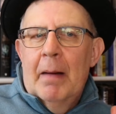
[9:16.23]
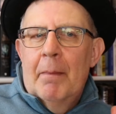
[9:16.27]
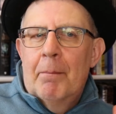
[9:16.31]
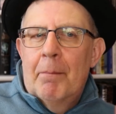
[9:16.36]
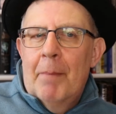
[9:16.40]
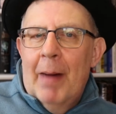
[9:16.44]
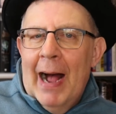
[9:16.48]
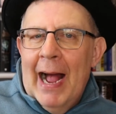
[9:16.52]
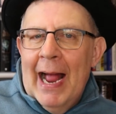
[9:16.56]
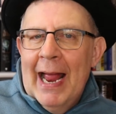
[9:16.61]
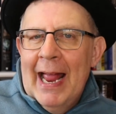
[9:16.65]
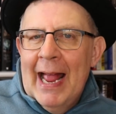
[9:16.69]

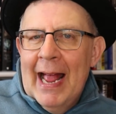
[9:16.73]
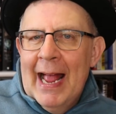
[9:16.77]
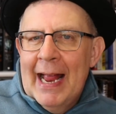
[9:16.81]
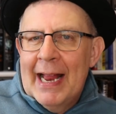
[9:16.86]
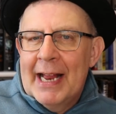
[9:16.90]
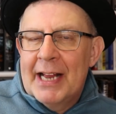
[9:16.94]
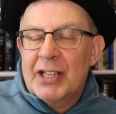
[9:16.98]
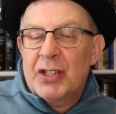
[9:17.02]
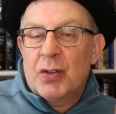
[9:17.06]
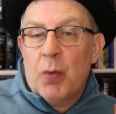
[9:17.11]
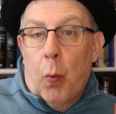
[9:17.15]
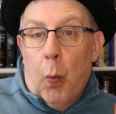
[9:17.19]

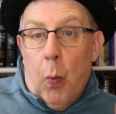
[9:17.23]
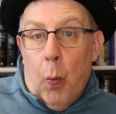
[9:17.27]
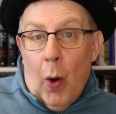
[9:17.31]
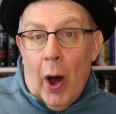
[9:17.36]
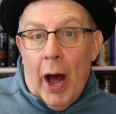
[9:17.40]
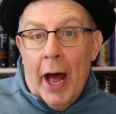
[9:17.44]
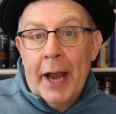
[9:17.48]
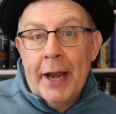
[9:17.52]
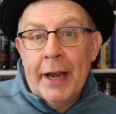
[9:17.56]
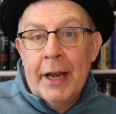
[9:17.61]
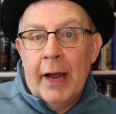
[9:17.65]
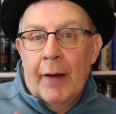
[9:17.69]
Maya is
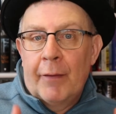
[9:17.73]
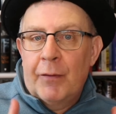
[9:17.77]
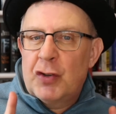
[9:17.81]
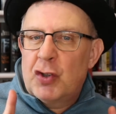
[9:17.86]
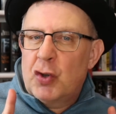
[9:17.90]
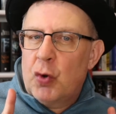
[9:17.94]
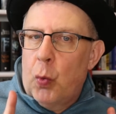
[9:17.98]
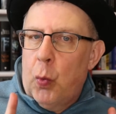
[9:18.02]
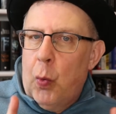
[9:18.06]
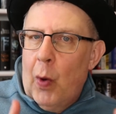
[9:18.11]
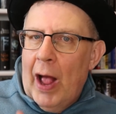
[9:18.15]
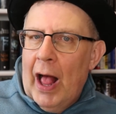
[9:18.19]
one of
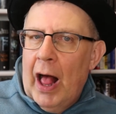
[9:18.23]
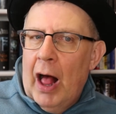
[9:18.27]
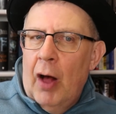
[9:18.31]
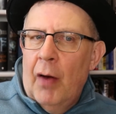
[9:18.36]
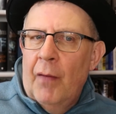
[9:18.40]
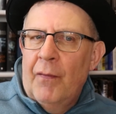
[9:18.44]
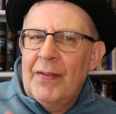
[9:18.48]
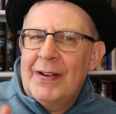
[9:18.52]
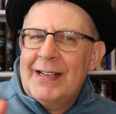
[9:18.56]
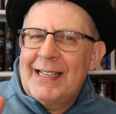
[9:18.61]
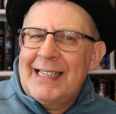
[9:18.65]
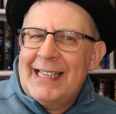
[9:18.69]

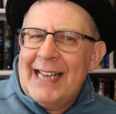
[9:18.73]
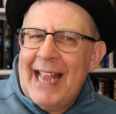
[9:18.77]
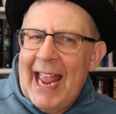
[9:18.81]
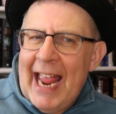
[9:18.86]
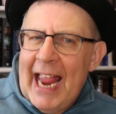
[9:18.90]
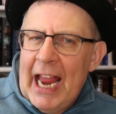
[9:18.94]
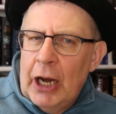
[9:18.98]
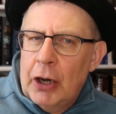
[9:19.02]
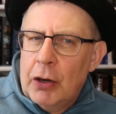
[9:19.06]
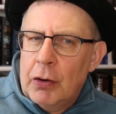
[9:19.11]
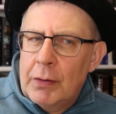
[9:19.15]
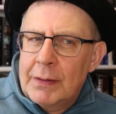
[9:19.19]
12
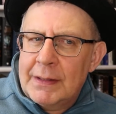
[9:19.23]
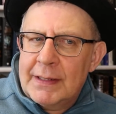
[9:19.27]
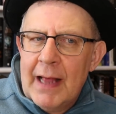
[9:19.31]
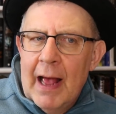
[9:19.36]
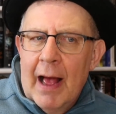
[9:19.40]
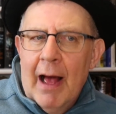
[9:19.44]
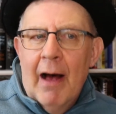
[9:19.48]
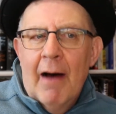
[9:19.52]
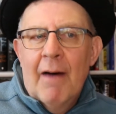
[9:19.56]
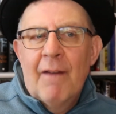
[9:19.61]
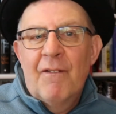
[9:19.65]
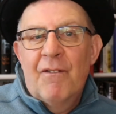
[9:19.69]
tailors
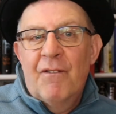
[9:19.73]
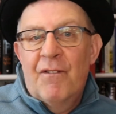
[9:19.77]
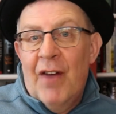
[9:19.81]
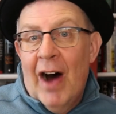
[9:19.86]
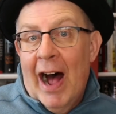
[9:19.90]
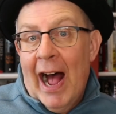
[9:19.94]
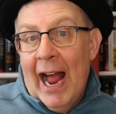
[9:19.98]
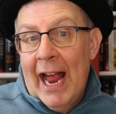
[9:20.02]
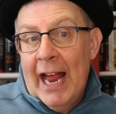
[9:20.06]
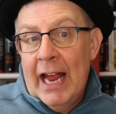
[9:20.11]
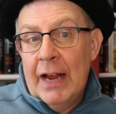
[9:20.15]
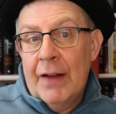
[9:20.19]

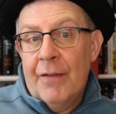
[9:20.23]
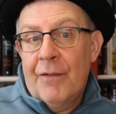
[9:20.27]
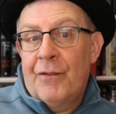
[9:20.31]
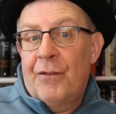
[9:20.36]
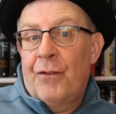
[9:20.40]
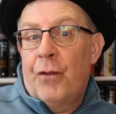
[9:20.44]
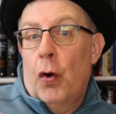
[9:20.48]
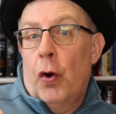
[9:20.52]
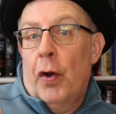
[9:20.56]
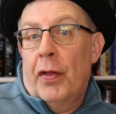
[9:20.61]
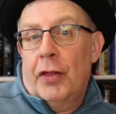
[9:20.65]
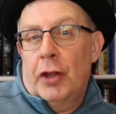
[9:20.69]
vying
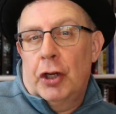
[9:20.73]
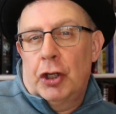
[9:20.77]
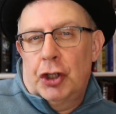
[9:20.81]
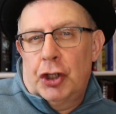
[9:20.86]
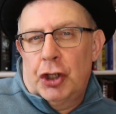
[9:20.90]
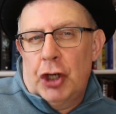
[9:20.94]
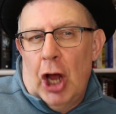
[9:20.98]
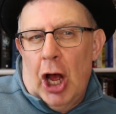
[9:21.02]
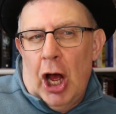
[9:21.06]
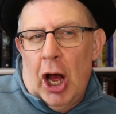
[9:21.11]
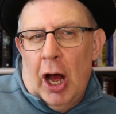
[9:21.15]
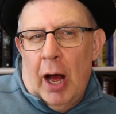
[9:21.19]
for the
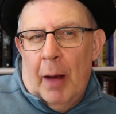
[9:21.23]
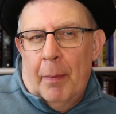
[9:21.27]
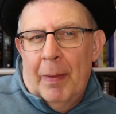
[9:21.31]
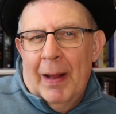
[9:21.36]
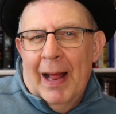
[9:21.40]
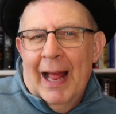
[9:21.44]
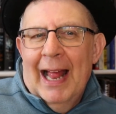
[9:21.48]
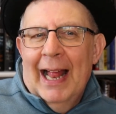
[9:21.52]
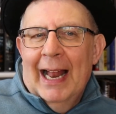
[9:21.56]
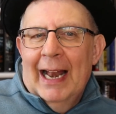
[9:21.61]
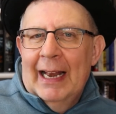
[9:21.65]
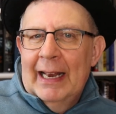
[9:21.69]
job,